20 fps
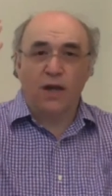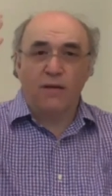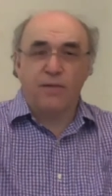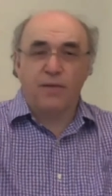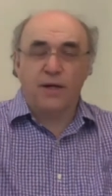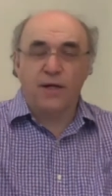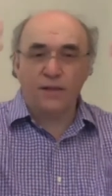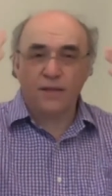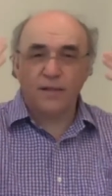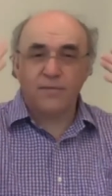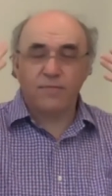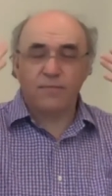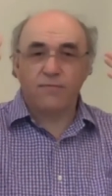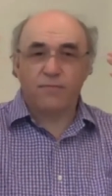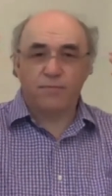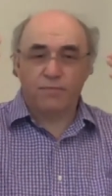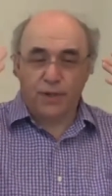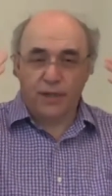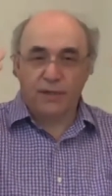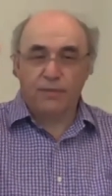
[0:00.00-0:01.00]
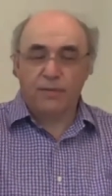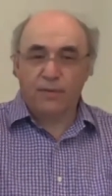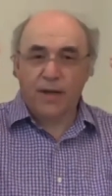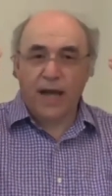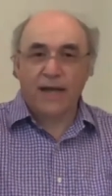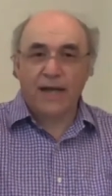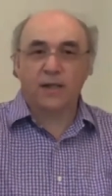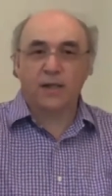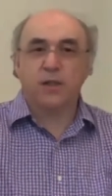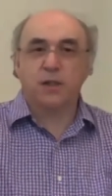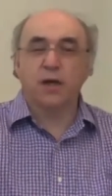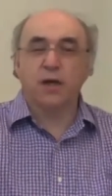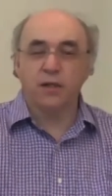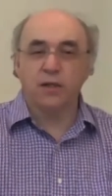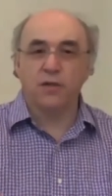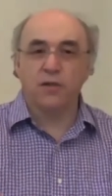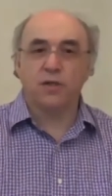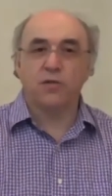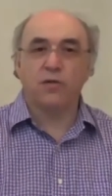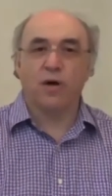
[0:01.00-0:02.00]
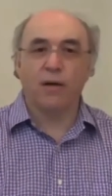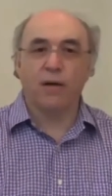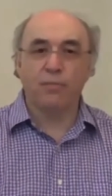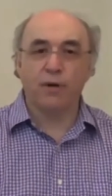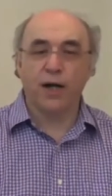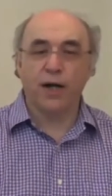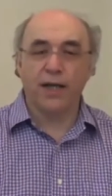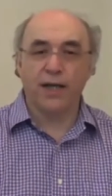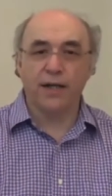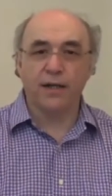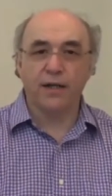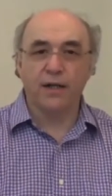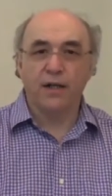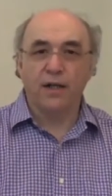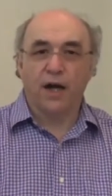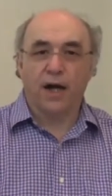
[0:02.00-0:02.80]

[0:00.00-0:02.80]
but pretty external to our brain.